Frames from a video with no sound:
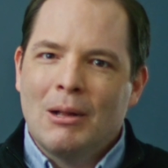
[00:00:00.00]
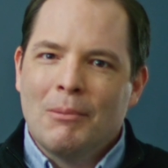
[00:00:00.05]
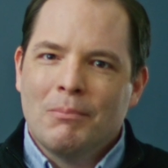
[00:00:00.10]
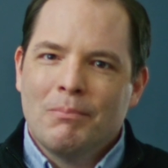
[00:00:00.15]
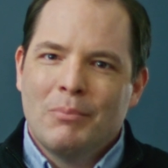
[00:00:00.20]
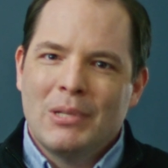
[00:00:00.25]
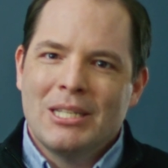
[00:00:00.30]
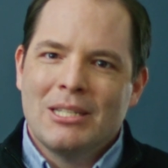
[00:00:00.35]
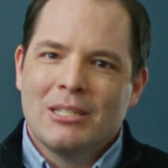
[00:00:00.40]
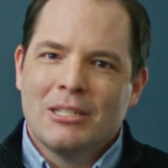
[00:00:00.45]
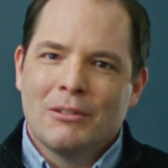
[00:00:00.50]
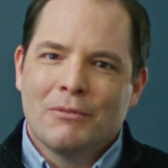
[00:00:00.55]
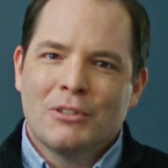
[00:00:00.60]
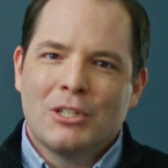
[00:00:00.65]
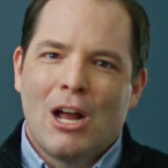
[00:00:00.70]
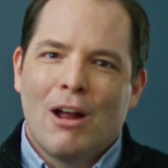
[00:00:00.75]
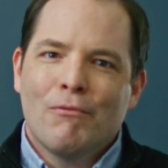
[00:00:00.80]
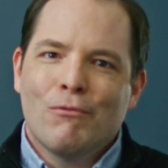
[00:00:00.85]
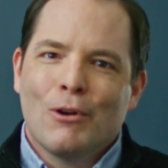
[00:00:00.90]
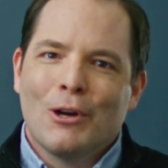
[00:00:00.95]
pieces of
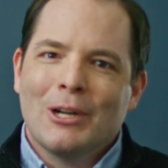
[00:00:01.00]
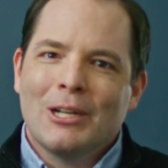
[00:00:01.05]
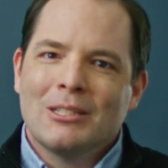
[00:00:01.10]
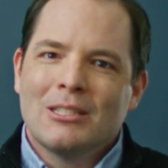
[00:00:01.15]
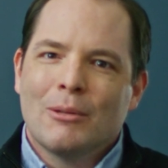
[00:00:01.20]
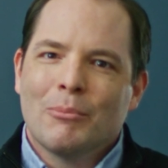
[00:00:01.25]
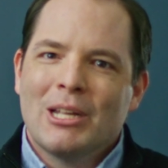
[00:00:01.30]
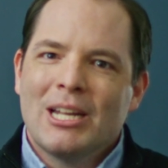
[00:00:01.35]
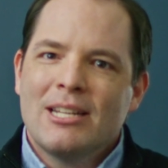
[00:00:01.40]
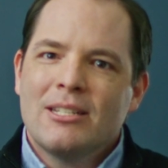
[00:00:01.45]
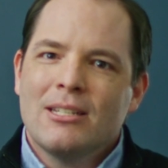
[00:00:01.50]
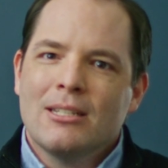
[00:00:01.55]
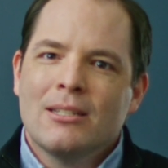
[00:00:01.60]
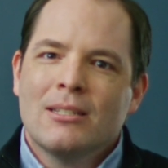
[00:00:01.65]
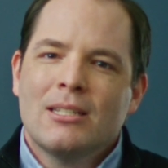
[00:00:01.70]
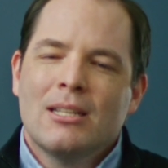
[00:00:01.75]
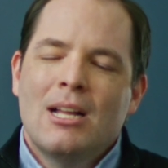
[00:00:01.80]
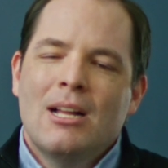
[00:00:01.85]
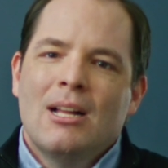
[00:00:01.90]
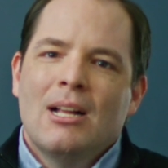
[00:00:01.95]
software in some
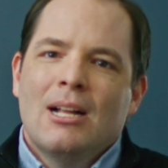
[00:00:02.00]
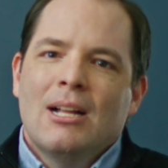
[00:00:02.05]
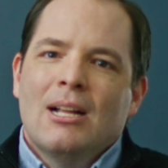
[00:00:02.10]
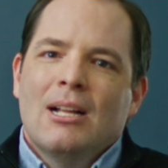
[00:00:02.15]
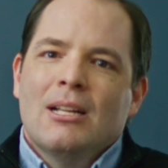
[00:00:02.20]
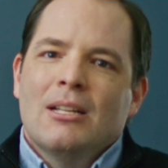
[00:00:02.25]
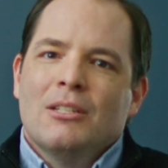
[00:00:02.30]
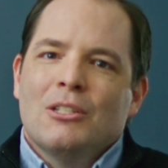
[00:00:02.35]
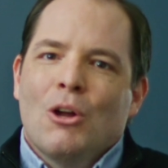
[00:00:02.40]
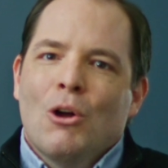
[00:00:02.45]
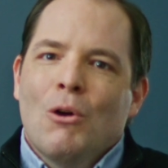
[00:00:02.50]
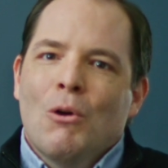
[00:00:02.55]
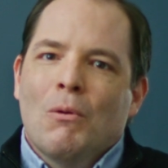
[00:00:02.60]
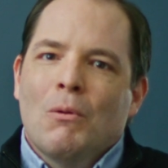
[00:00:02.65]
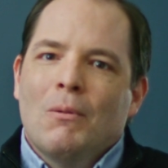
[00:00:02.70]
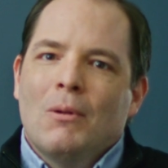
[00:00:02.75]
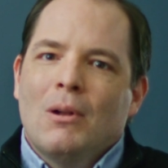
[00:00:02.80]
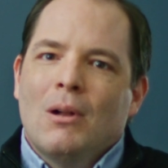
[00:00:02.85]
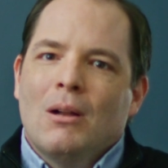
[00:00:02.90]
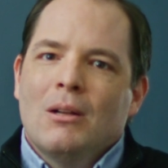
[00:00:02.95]
cases.
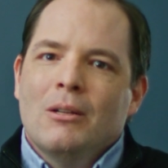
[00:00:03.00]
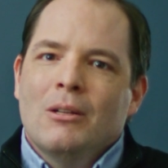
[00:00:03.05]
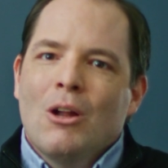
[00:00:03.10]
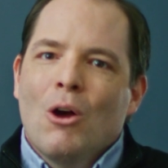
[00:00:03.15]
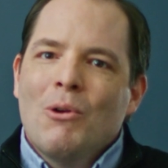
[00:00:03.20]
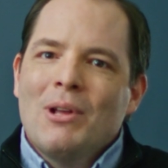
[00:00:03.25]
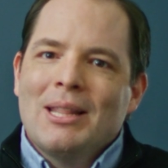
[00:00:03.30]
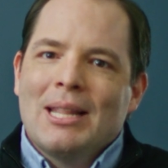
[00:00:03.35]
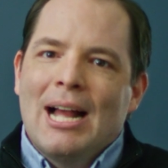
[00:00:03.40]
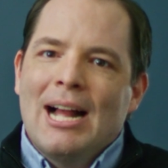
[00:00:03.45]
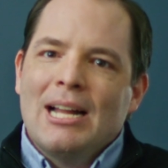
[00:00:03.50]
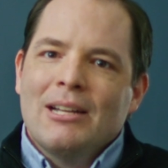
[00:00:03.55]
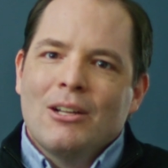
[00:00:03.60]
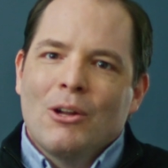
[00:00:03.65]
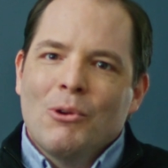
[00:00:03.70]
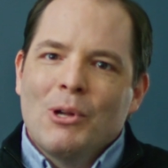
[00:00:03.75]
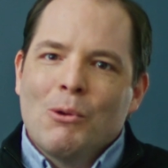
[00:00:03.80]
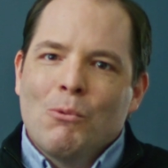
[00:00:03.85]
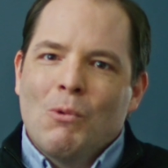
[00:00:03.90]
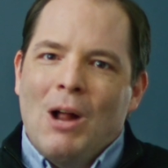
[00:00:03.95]
So knowing that,
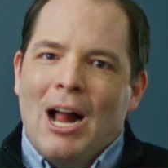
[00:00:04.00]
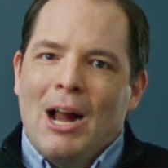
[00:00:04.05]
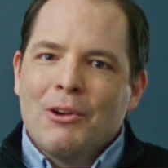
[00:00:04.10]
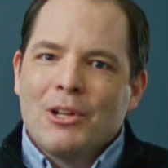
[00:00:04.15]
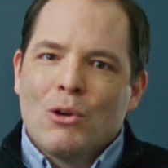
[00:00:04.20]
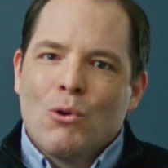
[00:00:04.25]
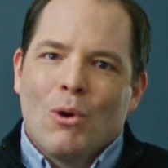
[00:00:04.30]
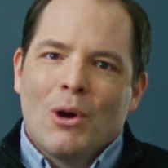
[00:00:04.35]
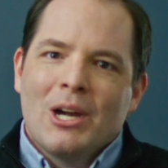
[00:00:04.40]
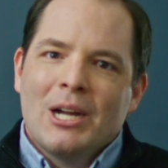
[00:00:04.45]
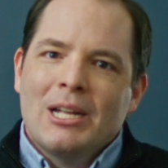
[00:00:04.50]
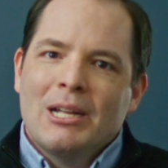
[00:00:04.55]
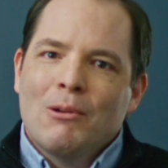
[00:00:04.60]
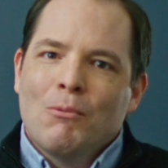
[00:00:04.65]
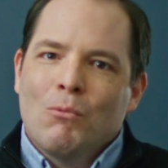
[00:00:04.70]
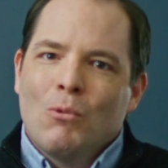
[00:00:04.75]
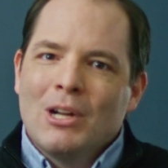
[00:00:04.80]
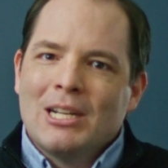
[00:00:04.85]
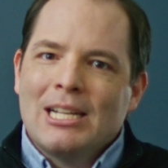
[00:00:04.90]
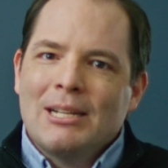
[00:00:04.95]
knowing how to query
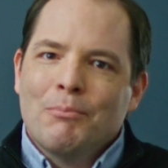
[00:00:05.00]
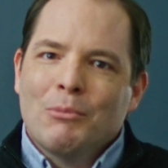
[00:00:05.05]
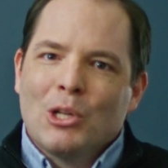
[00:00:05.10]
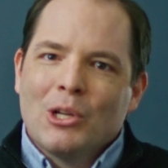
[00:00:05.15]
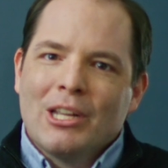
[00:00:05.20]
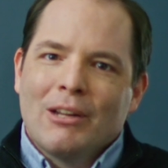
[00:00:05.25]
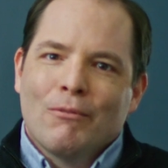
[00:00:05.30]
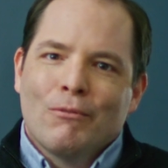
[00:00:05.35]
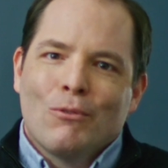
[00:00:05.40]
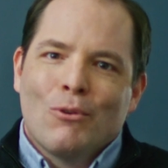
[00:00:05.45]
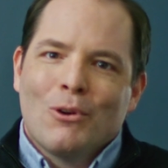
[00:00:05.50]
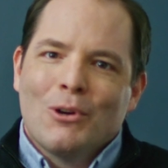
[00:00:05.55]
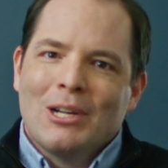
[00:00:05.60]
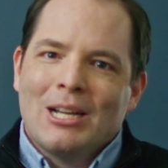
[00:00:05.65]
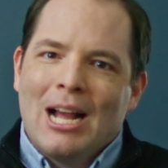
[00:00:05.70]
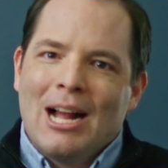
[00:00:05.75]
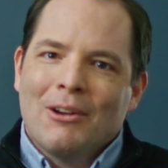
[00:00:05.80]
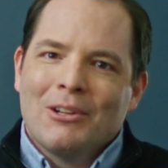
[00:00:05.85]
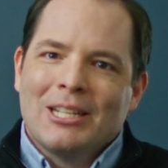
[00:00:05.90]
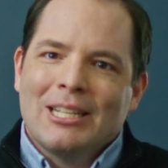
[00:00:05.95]
it, what I'm looking for, and
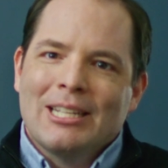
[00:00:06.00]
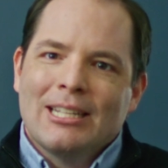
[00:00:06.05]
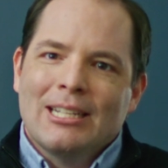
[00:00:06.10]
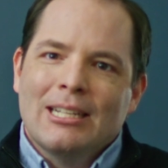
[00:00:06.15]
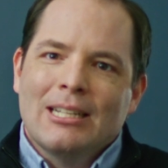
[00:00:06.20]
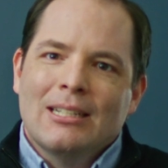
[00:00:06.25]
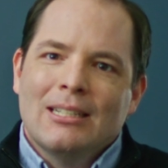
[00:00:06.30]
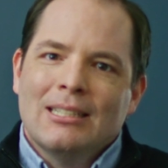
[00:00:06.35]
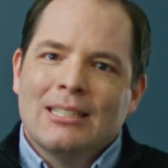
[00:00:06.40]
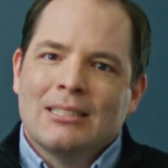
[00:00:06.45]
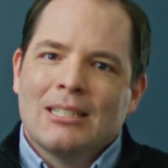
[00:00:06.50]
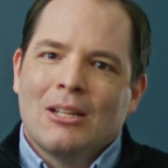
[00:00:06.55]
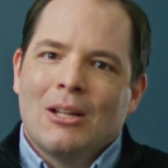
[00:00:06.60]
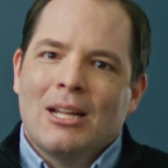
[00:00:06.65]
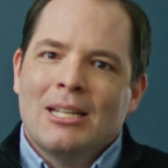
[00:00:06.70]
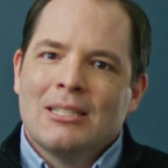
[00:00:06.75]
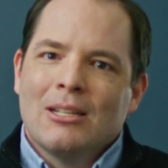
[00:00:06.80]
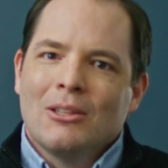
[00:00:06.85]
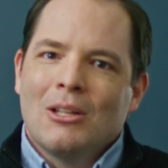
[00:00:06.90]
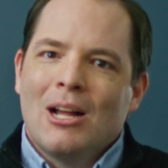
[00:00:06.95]
how to get it,
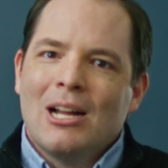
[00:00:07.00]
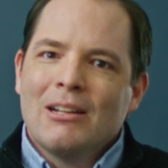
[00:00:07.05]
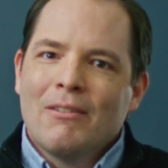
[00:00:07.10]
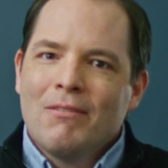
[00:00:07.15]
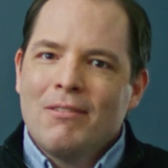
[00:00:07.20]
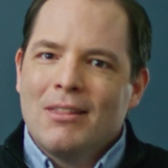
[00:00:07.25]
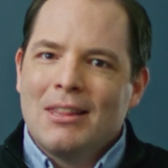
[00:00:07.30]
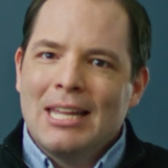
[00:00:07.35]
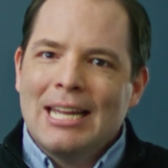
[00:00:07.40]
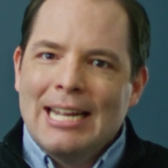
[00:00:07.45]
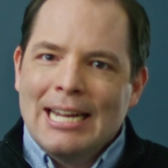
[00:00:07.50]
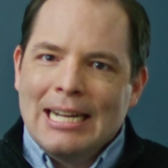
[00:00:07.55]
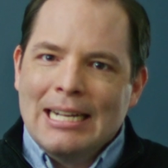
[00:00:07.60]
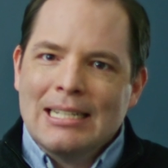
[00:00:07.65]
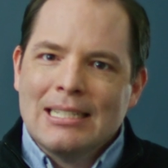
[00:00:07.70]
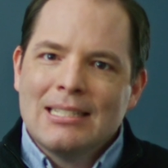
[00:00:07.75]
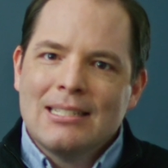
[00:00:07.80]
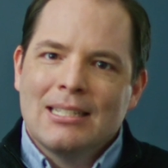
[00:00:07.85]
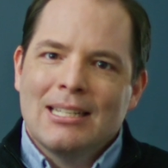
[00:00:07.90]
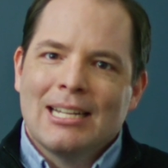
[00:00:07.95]
it's a lot of
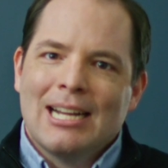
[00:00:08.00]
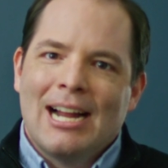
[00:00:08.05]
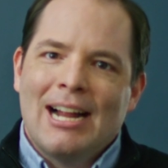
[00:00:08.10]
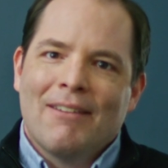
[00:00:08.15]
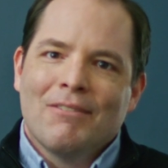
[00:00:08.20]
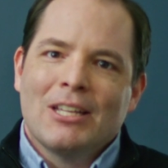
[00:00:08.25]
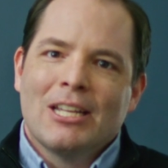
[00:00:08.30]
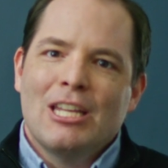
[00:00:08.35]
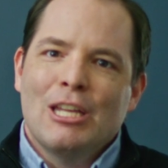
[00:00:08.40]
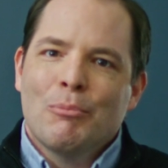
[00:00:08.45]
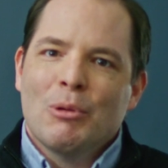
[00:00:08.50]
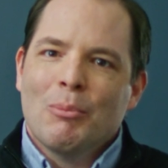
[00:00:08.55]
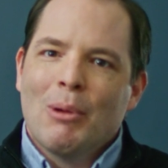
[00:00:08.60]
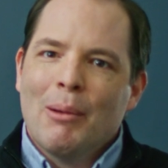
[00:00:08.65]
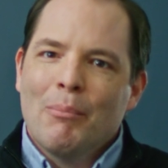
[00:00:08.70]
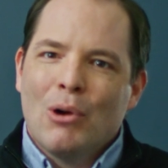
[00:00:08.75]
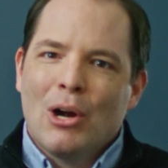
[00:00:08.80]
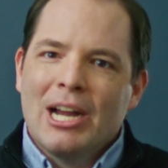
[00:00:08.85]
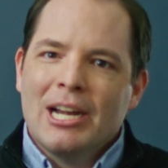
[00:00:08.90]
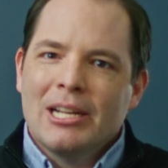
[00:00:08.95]
things that I have to keep in my
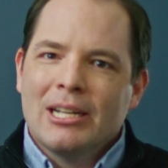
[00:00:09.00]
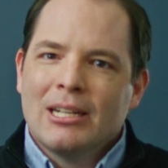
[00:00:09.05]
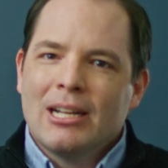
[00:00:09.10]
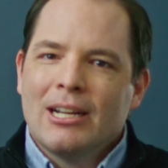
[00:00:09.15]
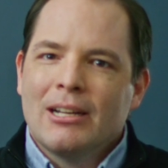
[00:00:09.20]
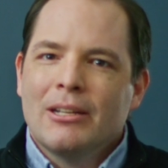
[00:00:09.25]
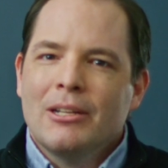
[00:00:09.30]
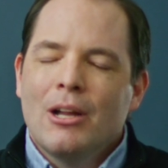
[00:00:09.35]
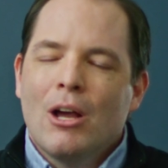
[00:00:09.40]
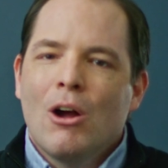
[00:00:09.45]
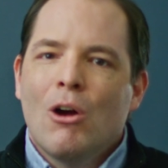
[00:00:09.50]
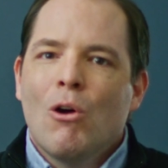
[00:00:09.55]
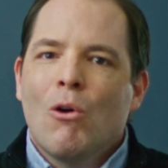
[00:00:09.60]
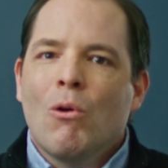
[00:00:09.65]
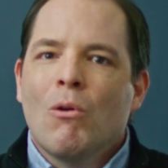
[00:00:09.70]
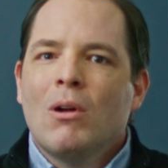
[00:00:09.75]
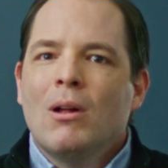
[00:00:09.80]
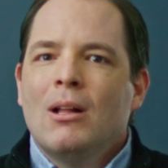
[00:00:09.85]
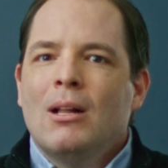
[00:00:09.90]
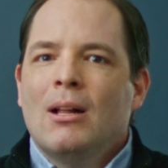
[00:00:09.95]
brain and kind of know